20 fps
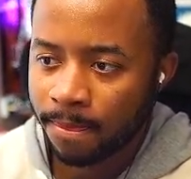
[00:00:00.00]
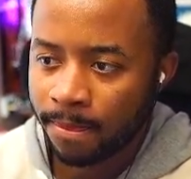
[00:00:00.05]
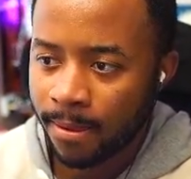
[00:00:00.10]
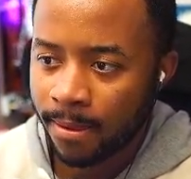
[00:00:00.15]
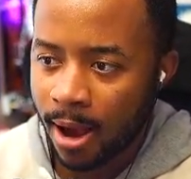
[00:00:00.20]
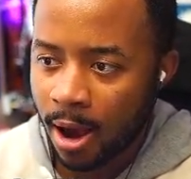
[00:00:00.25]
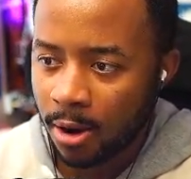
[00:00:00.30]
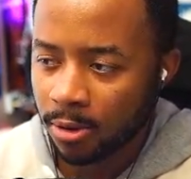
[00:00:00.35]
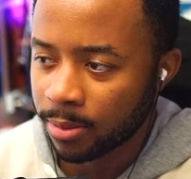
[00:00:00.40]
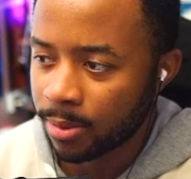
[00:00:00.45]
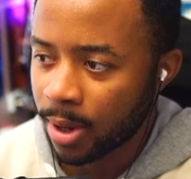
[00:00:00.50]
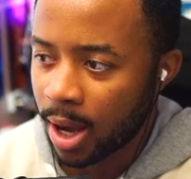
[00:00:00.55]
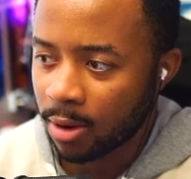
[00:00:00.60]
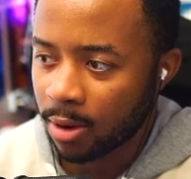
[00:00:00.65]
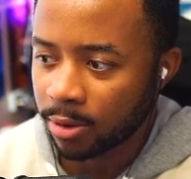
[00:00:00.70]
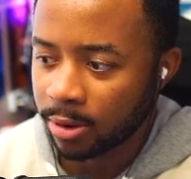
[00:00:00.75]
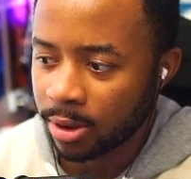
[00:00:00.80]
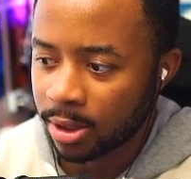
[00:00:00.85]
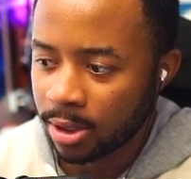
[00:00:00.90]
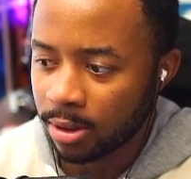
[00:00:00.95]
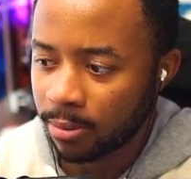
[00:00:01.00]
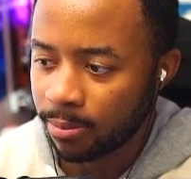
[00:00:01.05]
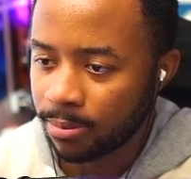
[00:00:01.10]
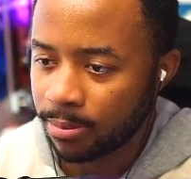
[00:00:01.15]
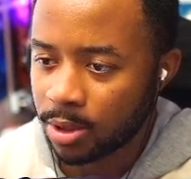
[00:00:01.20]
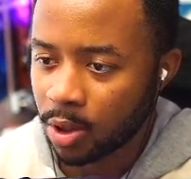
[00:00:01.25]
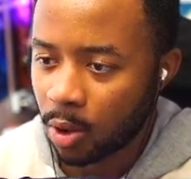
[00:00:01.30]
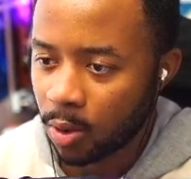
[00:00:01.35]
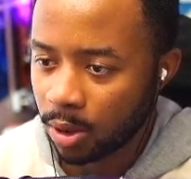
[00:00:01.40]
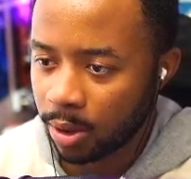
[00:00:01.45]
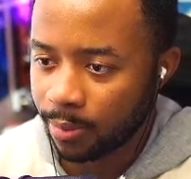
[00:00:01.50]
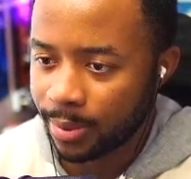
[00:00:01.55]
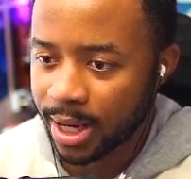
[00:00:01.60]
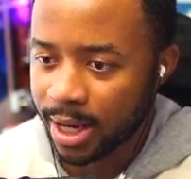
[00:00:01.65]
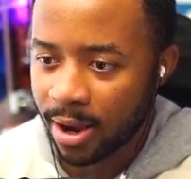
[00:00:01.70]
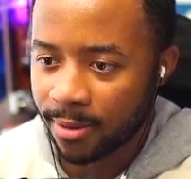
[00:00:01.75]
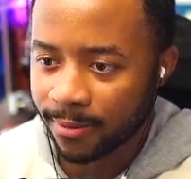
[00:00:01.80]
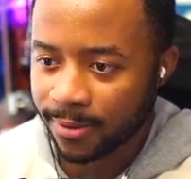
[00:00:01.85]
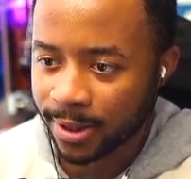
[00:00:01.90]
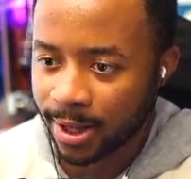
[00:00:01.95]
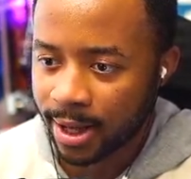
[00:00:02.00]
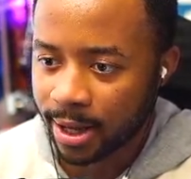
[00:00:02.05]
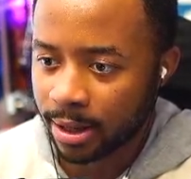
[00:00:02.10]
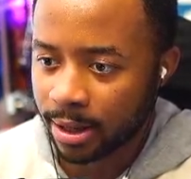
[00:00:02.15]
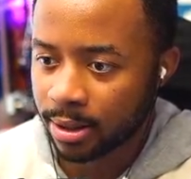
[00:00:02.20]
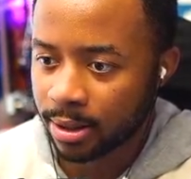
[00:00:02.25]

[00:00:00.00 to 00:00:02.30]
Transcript: I would totally be down for that.